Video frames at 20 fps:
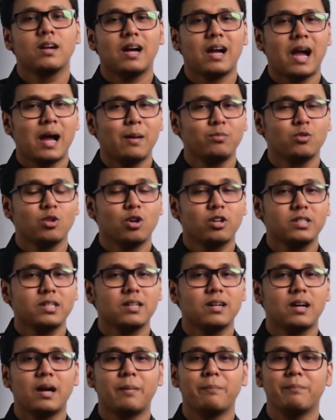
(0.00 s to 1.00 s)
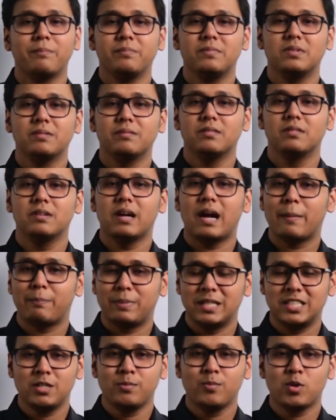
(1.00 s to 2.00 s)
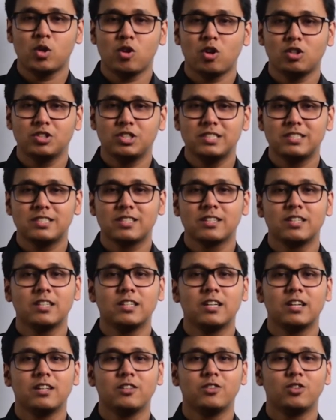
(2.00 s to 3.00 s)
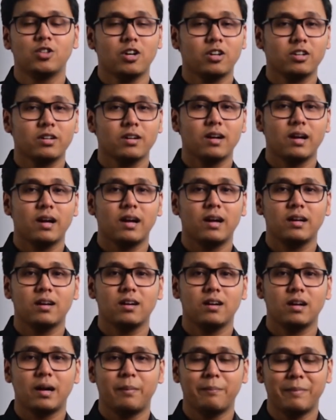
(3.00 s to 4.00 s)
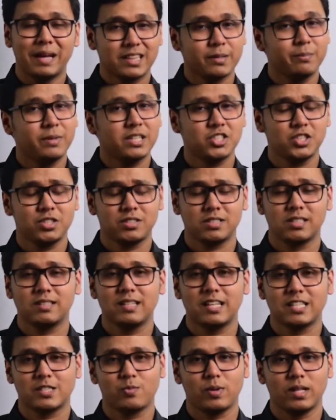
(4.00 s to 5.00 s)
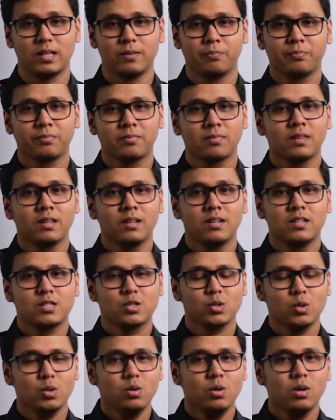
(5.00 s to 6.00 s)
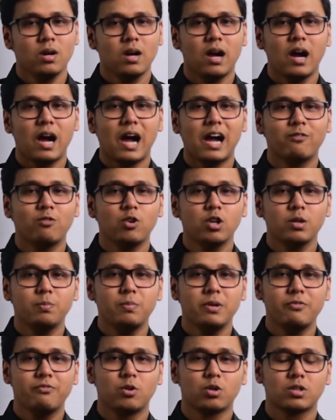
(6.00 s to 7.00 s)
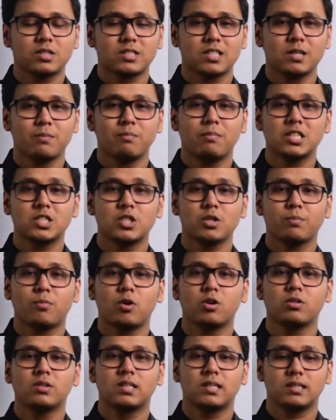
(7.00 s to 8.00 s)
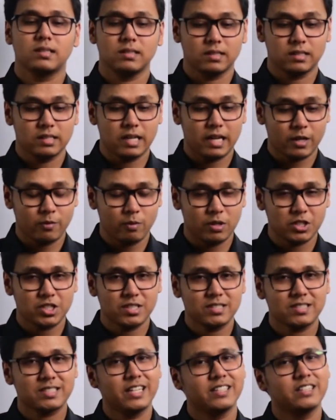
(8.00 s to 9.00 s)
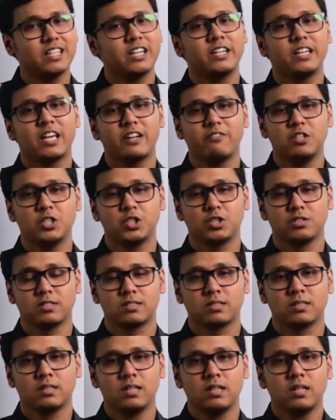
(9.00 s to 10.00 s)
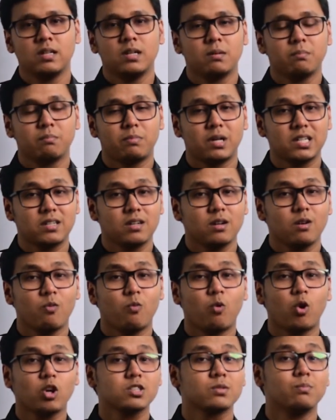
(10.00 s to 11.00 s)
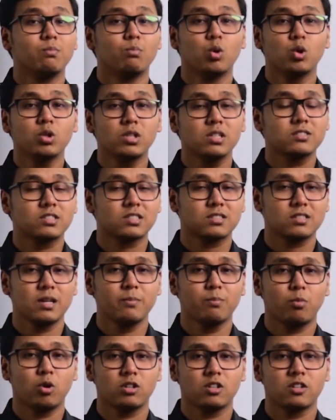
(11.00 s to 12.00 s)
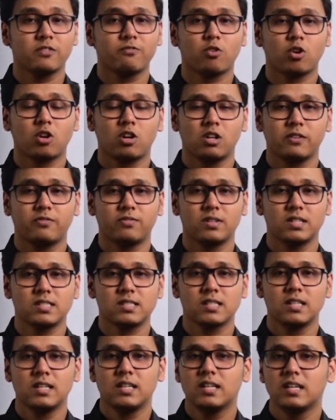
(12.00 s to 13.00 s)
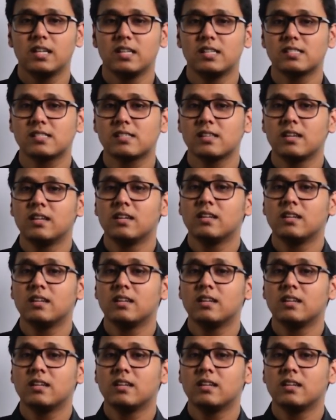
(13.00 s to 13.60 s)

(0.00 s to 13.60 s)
I'm not an epidemiologist, not a mathematician as well. So I won't be focusing much upon the equations and their derivations. But what's most important for all of us is